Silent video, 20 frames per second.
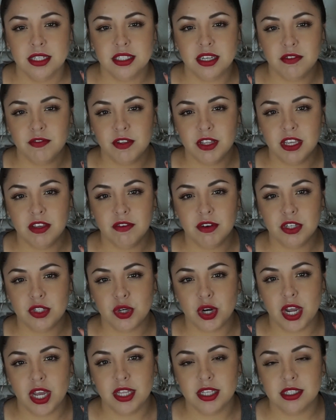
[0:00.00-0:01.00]
Definitely give it a
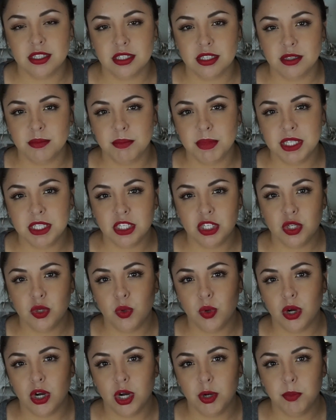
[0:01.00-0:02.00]
try. This is the Miss
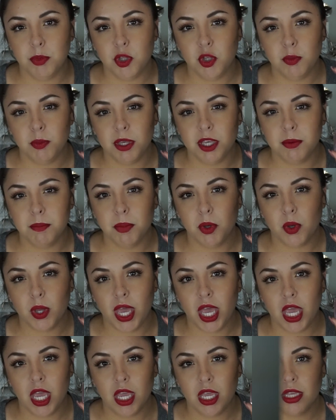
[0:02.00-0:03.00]
Dior Blooming
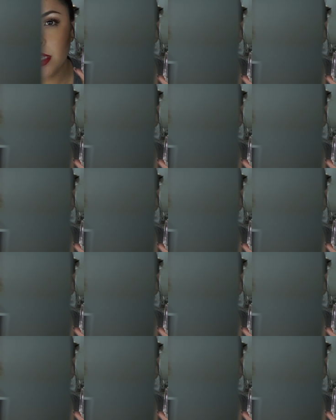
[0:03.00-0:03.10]
Bouquet.